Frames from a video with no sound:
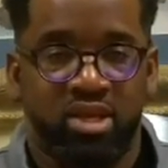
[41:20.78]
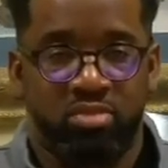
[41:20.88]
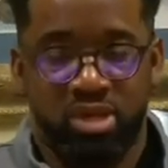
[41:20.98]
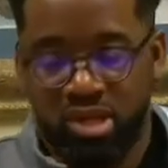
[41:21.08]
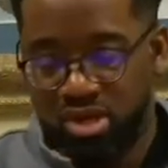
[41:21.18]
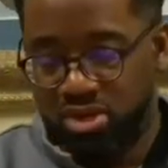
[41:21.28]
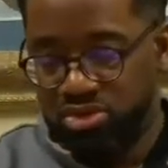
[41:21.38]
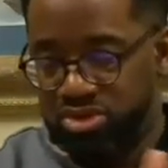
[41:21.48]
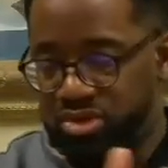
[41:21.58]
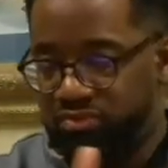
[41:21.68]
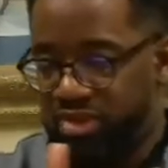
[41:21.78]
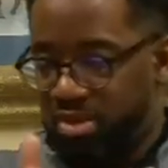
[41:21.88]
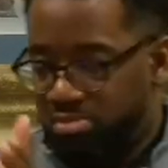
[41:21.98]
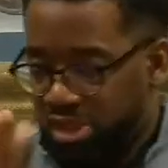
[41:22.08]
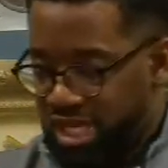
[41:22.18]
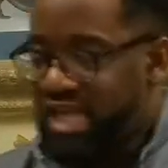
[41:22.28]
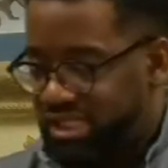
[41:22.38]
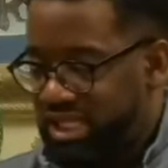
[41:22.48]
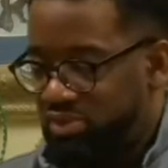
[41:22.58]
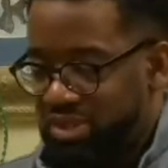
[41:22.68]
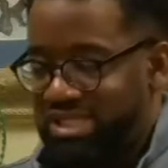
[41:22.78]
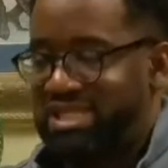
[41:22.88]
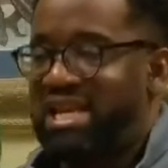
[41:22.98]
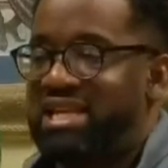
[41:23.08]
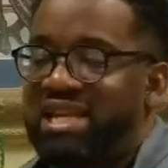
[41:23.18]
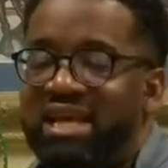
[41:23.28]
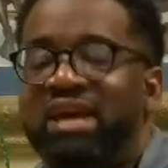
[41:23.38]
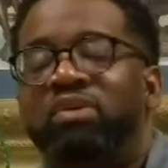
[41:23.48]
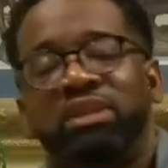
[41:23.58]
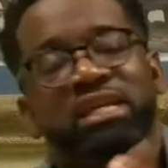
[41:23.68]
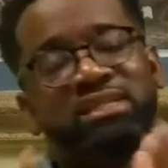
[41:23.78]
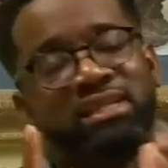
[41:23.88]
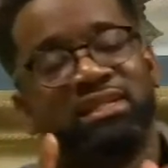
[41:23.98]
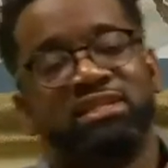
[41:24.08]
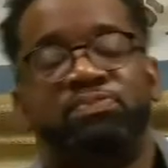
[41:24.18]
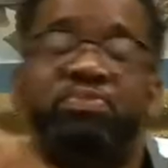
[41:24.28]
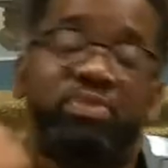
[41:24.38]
Because the blessing was set. In, listen to this.